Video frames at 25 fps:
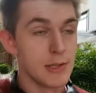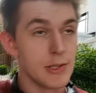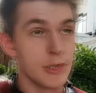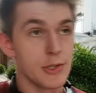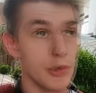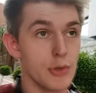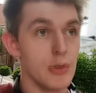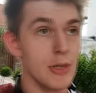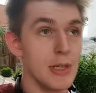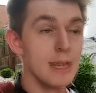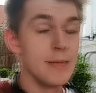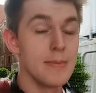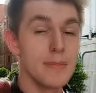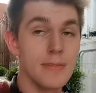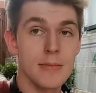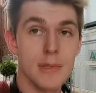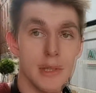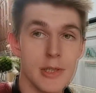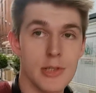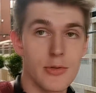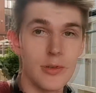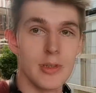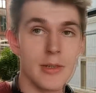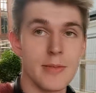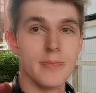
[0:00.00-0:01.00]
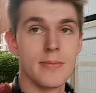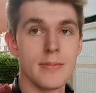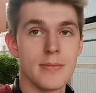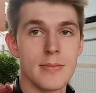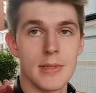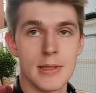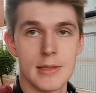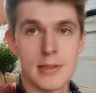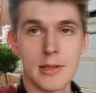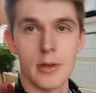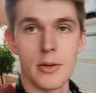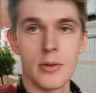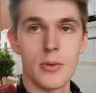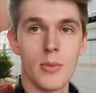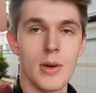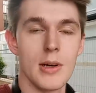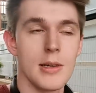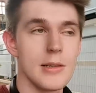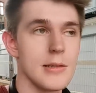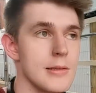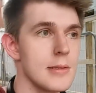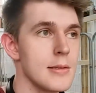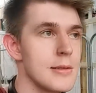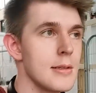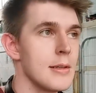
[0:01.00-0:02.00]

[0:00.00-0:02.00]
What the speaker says: stream is going well.